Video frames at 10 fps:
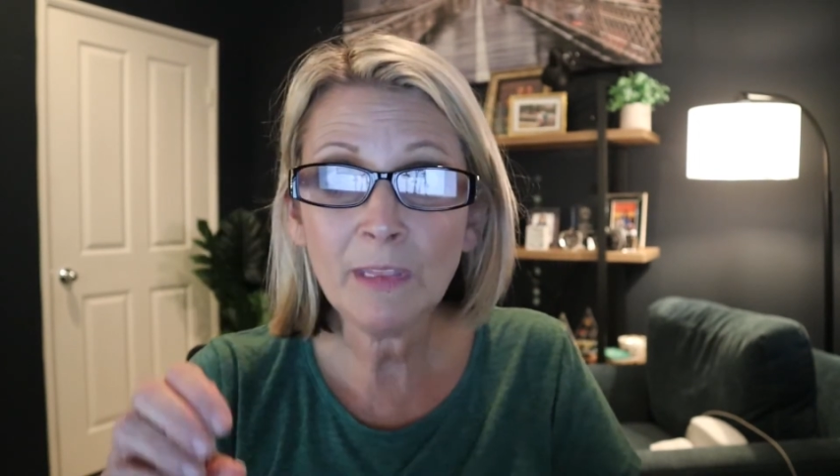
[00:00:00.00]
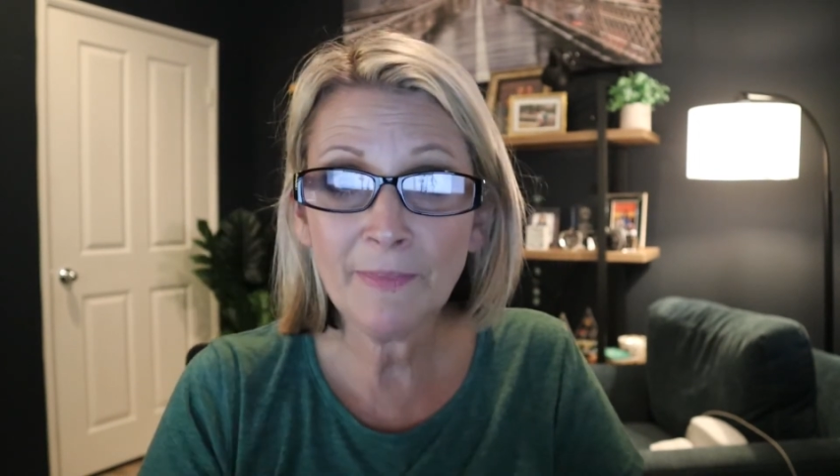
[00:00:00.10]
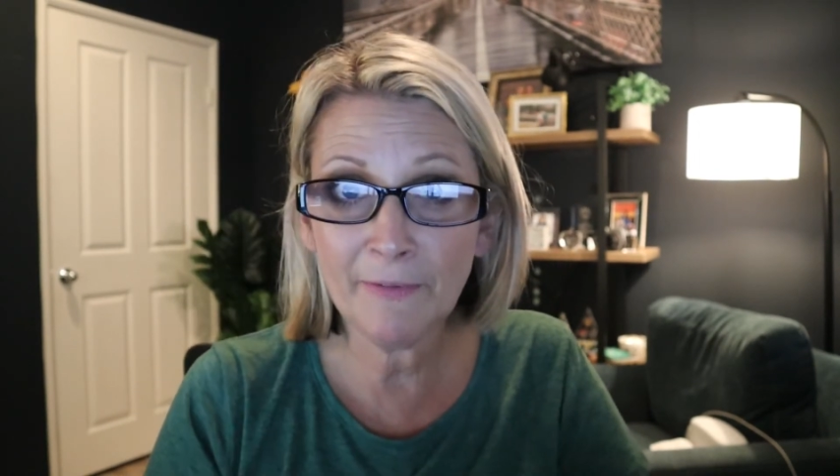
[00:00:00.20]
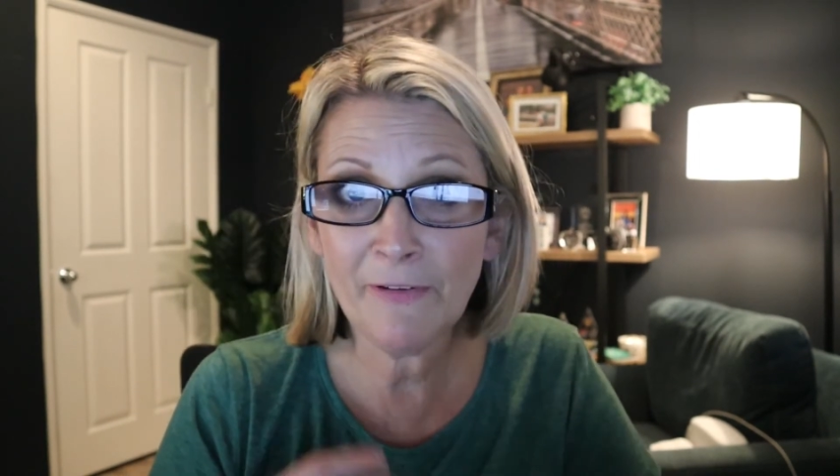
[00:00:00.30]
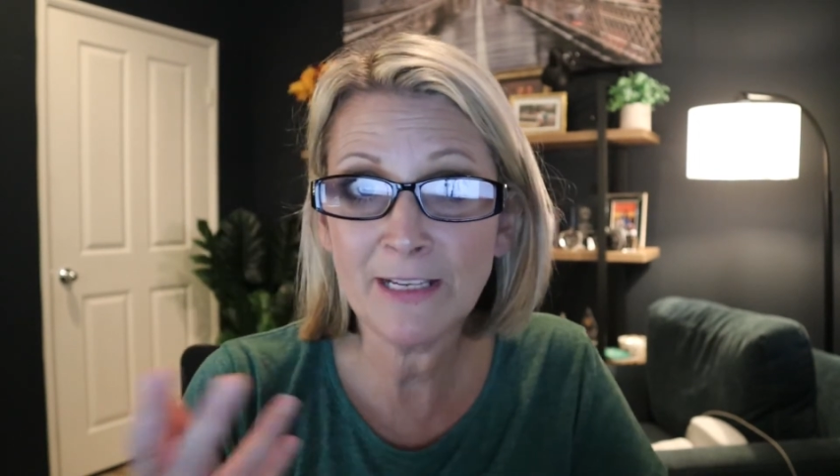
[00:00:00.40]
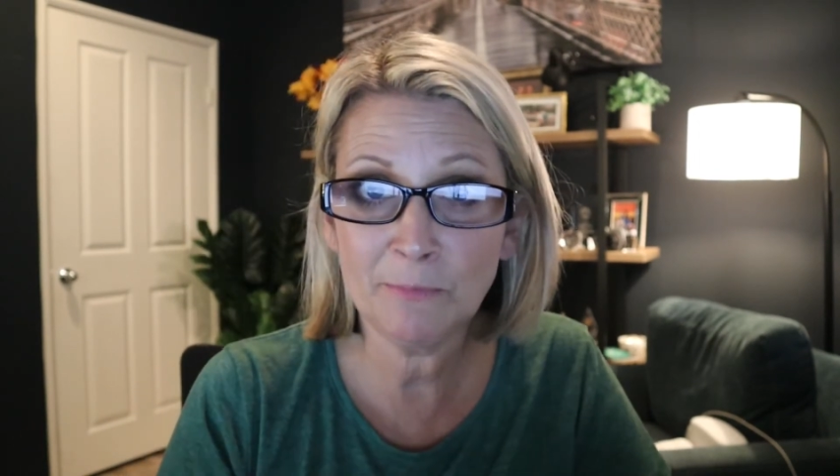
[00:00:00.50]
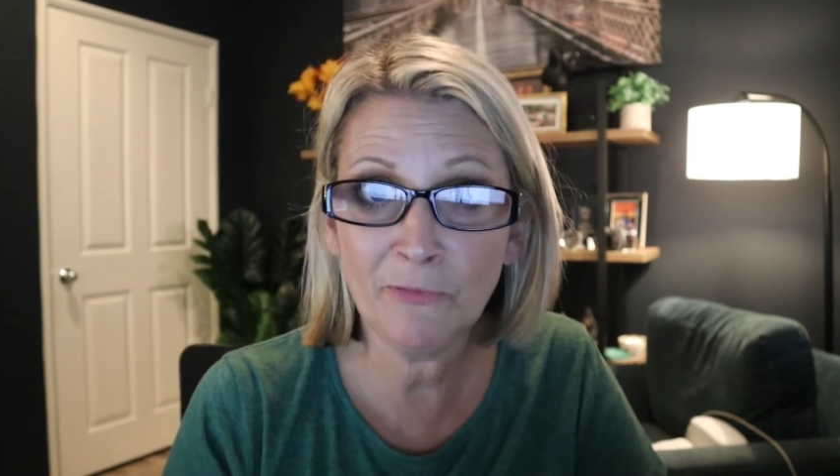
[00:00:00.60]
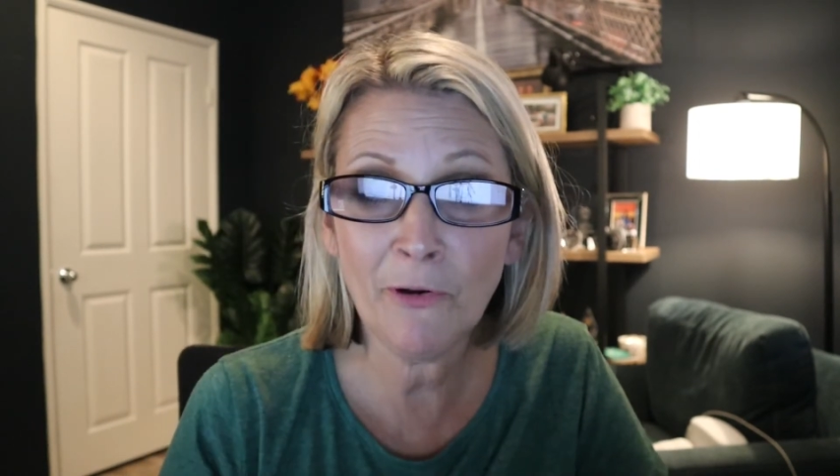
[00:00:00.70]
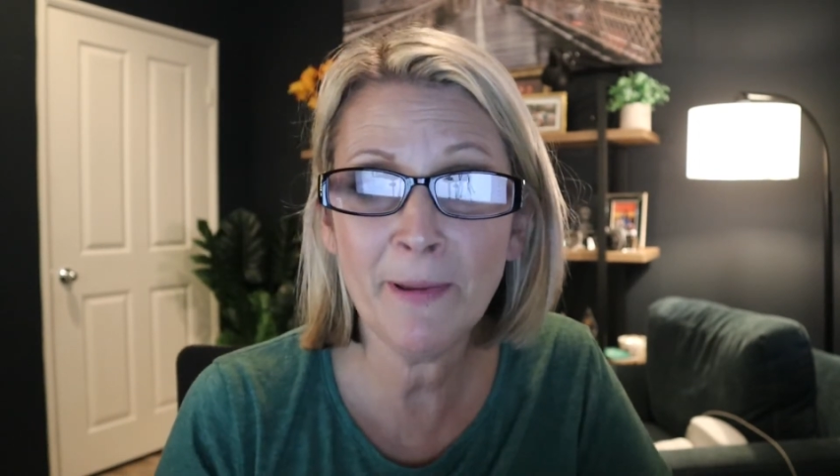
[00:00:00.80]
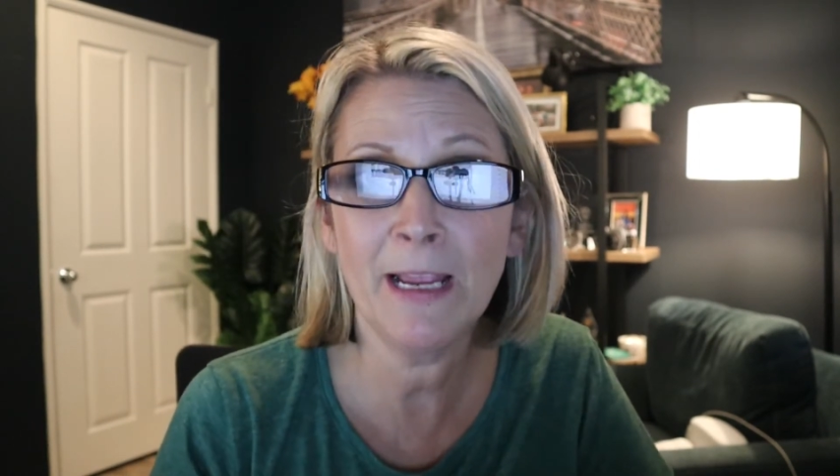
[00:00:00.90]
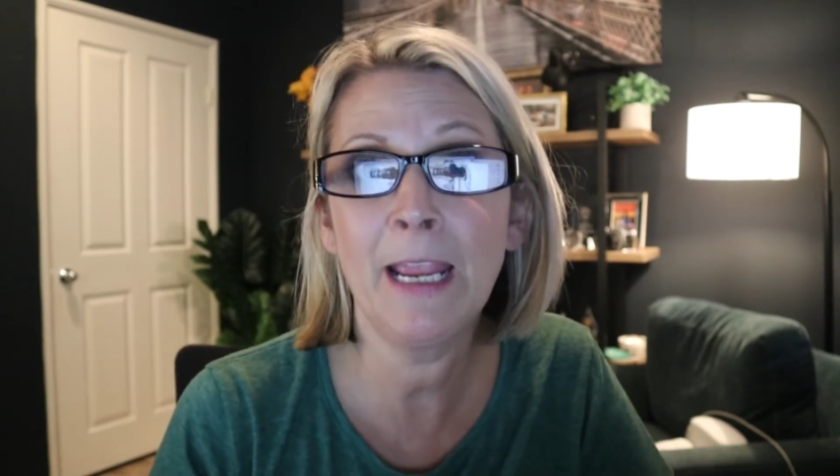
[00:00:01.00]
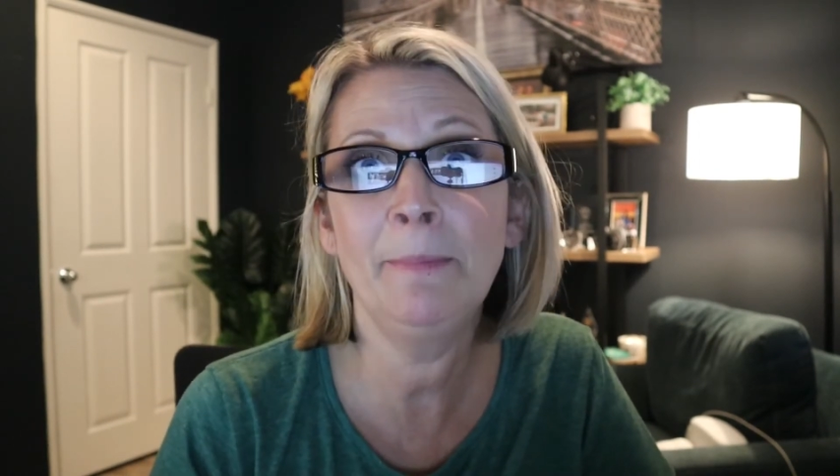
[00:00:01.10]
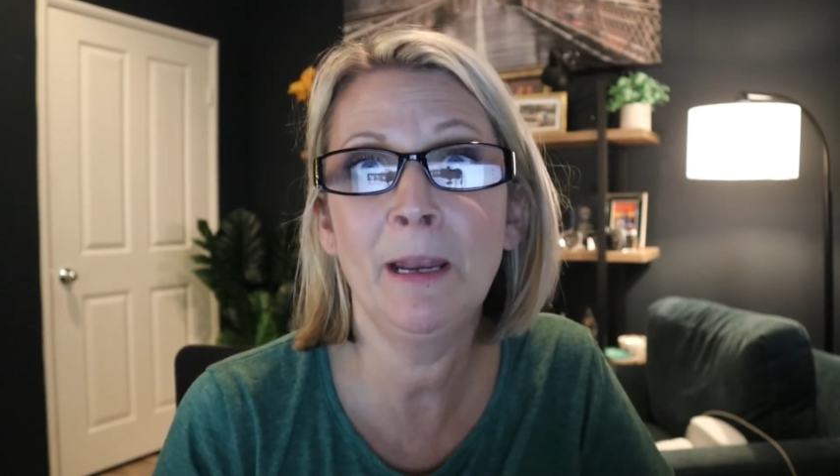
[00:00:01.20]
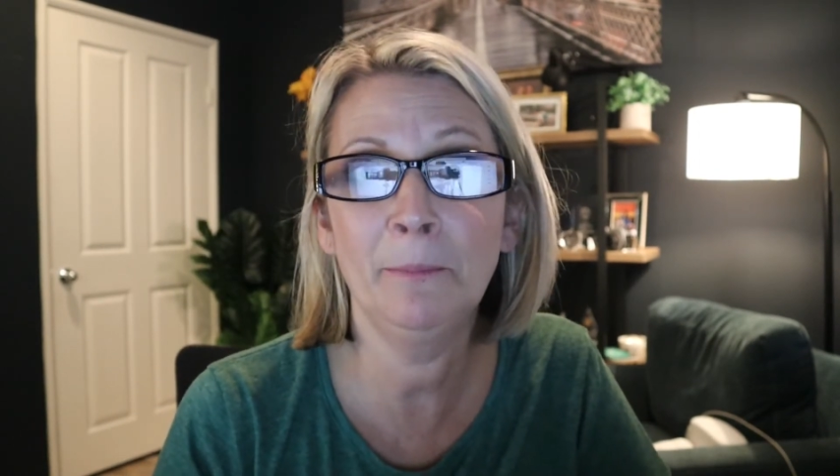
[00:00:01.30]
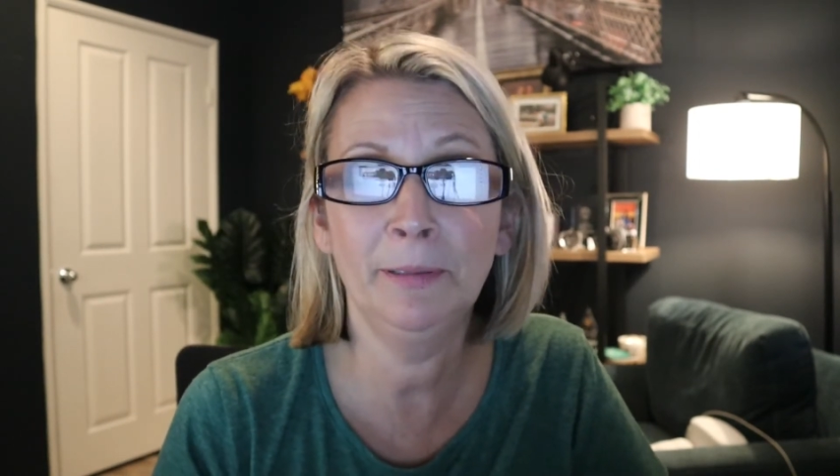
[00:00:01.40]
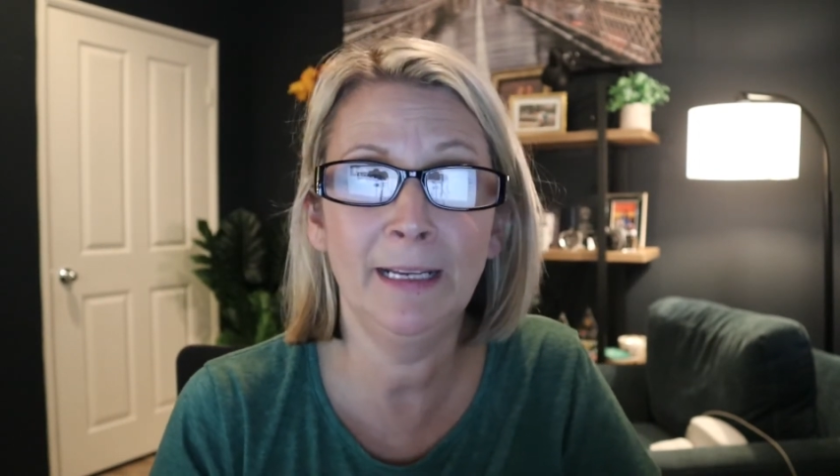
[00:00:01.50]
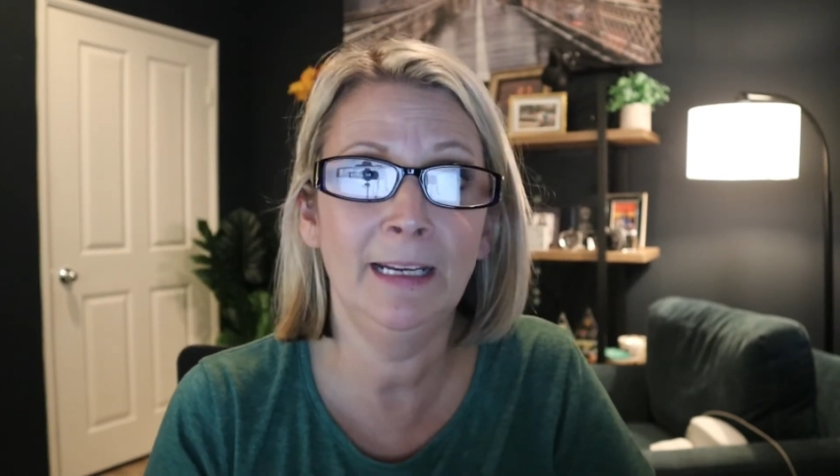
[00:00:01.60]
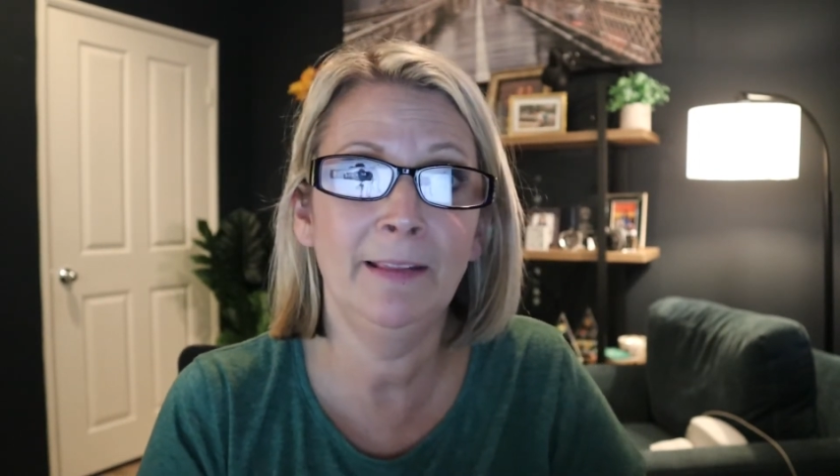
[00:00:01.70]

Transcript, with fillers: the Phasmophobia game that I'm playing,